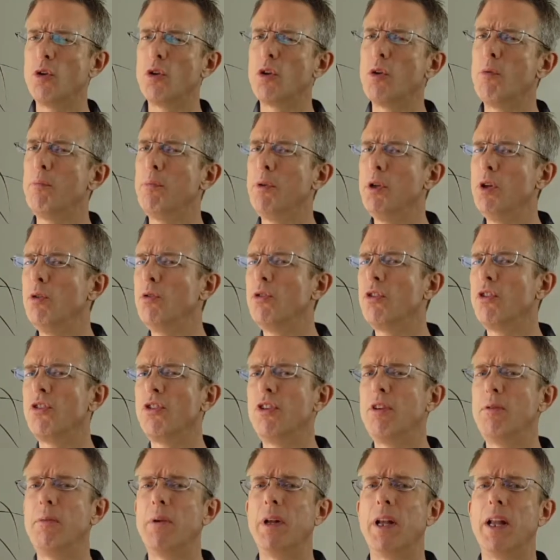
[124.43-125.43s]
computer
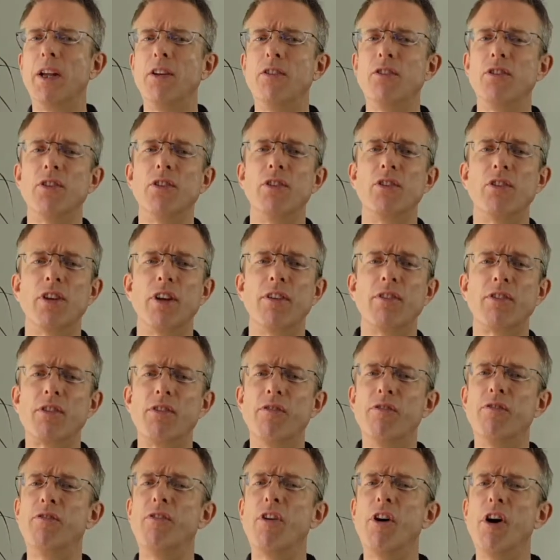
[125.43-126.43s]
simulations have
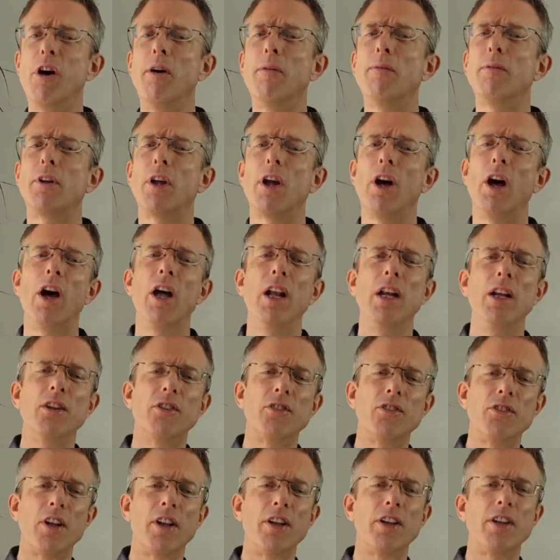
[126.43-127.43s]
confirmed earlier
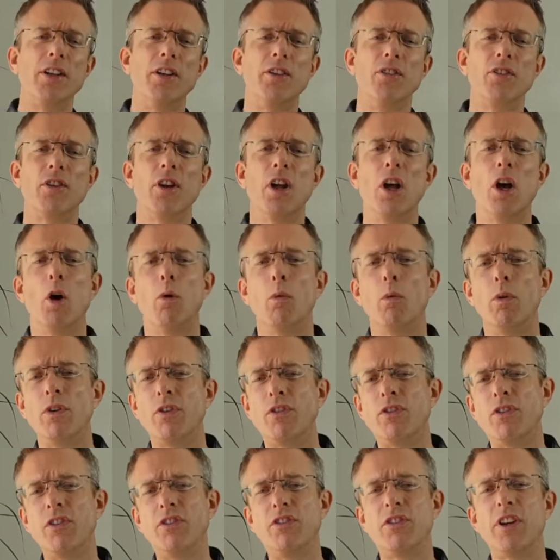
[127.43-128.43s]
studies which
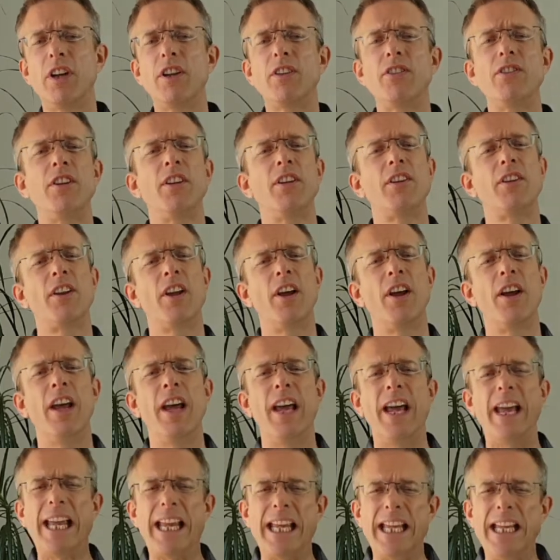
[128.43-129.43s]
suggested that
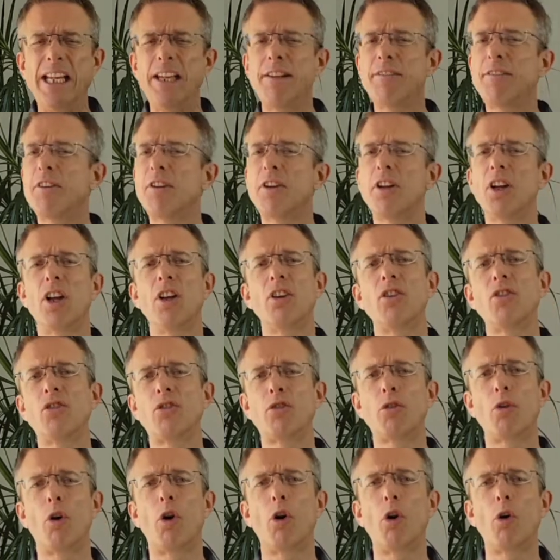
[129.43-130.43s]
even a
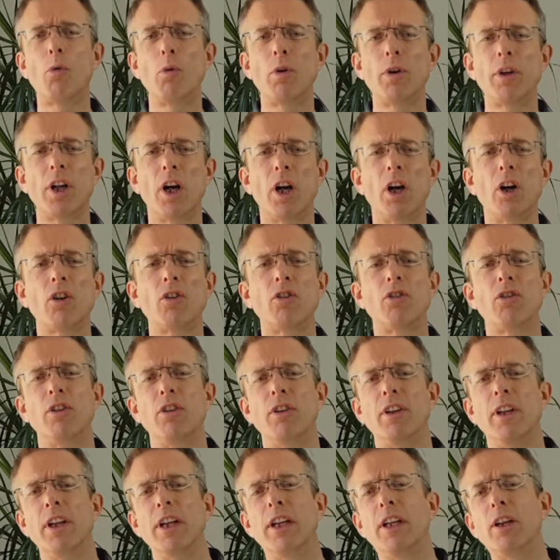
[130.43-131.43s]
strong
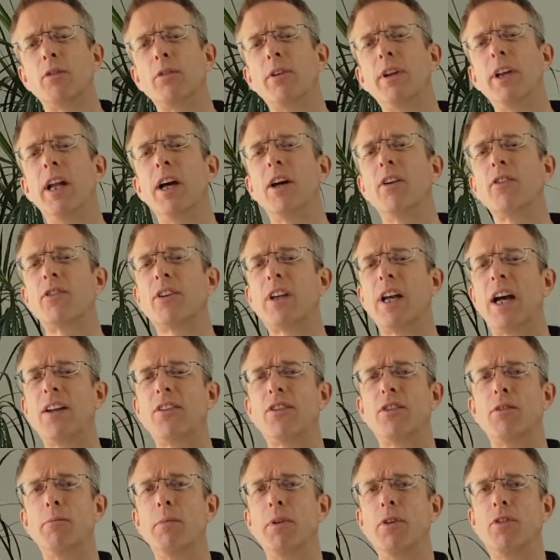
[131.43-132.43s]
reduction in greenhouse
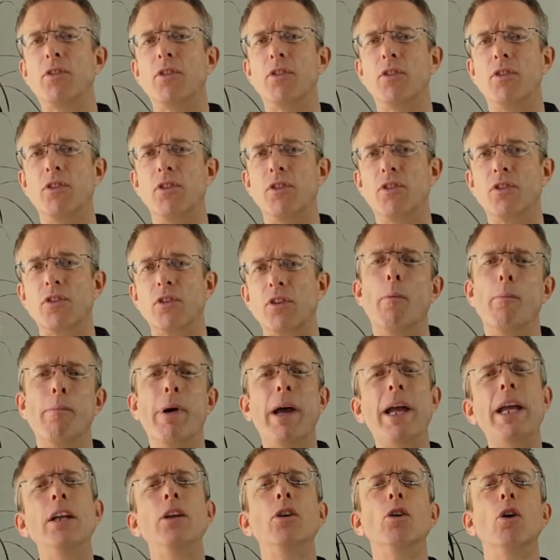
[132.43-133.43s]
gas emissions
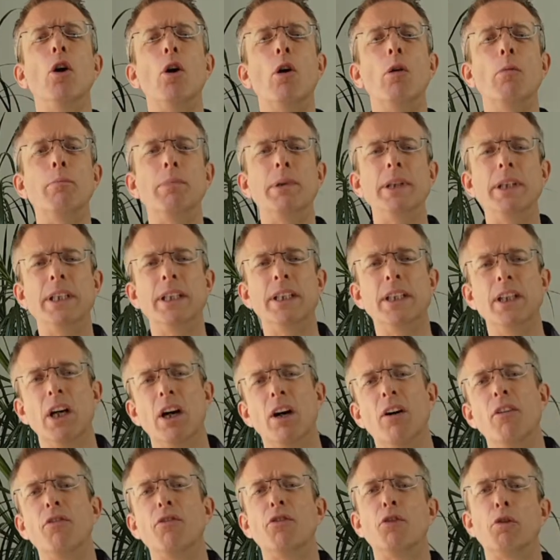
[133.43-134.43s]
may not be
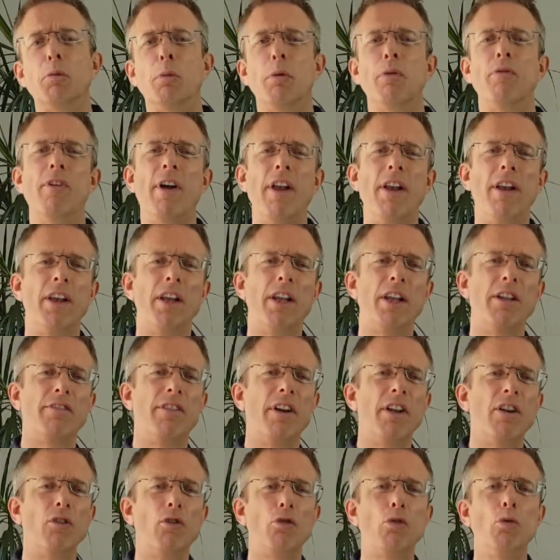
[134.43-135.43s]
enough to prevent the
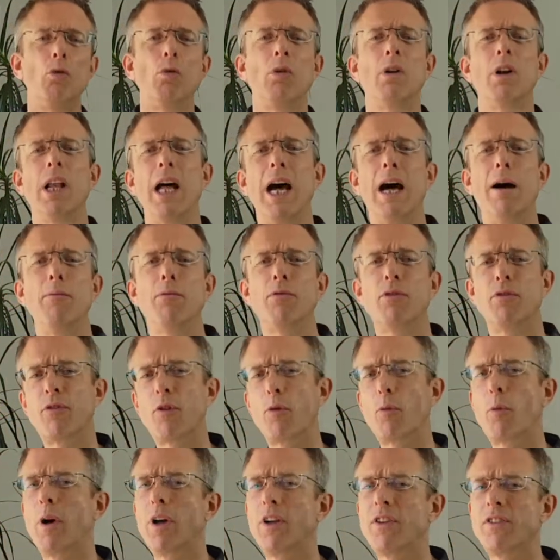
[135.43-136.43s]
eventual collapse of
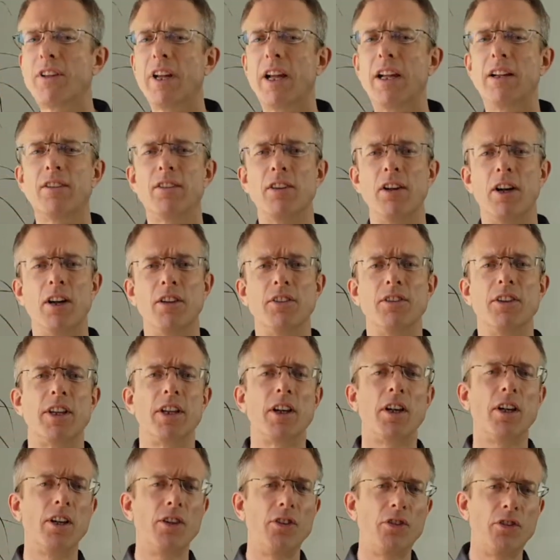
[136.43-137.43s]
the West
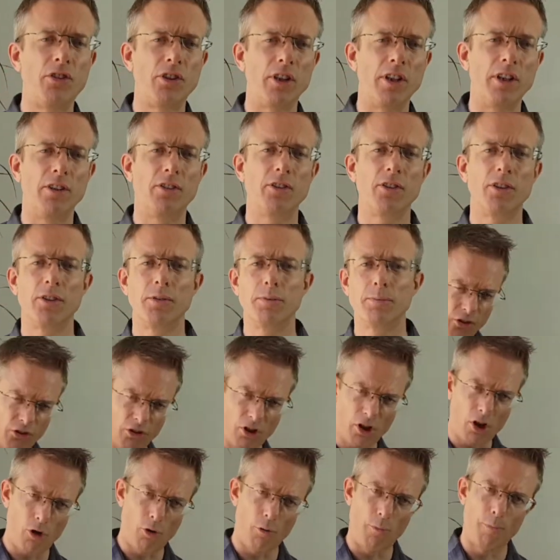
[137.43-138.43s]
Antarctic ice sheet.
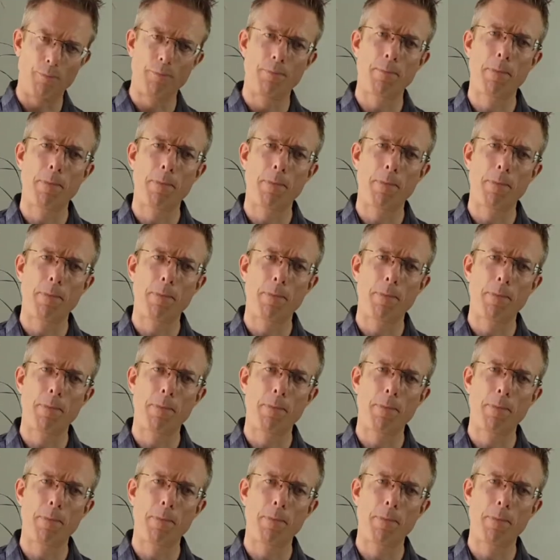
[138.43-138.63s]
So,